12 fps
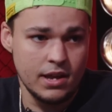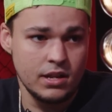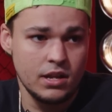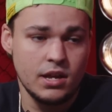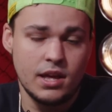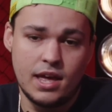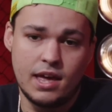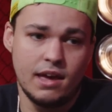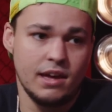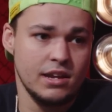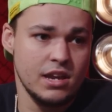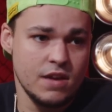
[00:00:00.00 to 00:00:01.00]
Yeah.
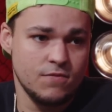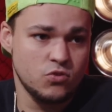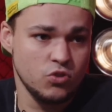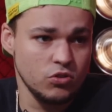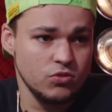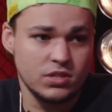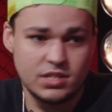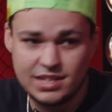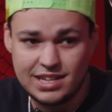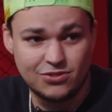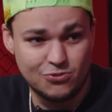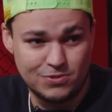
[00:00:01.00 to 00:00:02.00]
And if Joe Joyce can
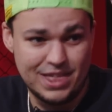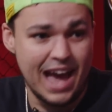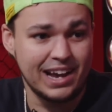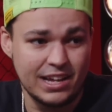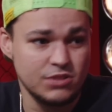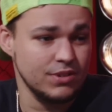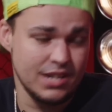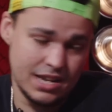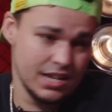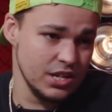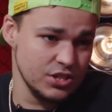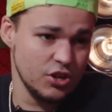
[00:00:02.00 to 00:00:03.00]
get through that guy's right
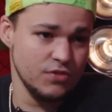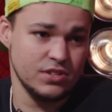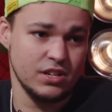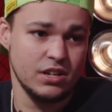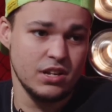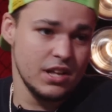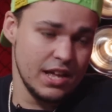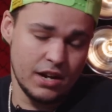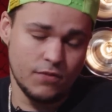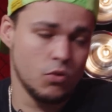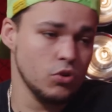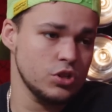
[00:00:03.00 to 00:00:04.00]
hand, he deserves it. Yeah. And
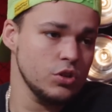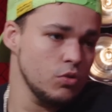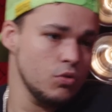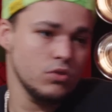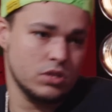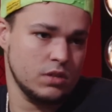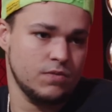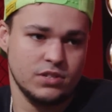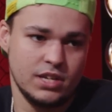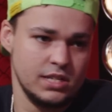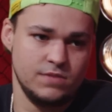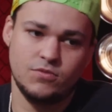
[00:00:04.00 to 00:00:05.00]
of course, you do Usyk versus
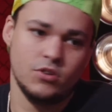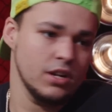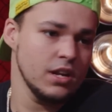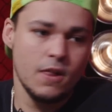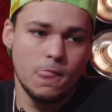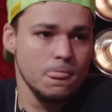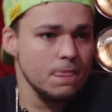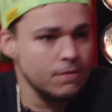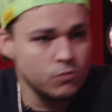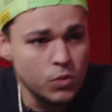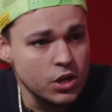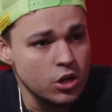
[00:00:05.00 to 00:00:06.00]
Tyson Fury. The
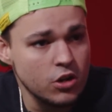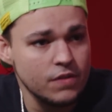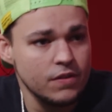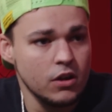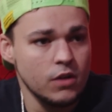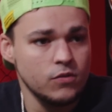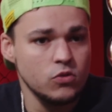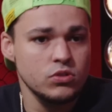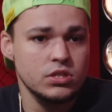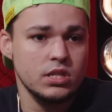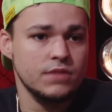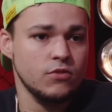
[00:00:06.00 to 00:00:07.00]
winner of,
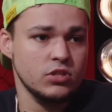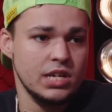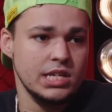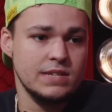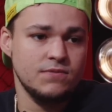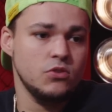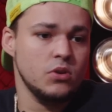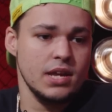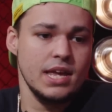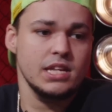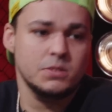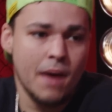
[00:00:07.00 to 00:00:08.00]
Usyk versus Tyson Fury
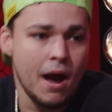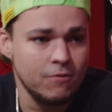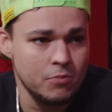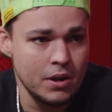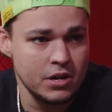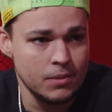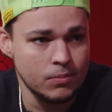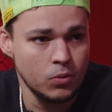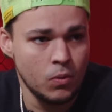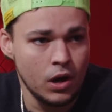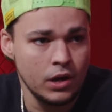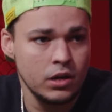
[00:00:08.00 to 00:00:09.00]
is pound for pound number
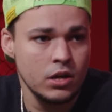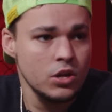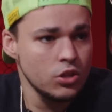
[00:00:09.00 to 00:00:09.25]
one.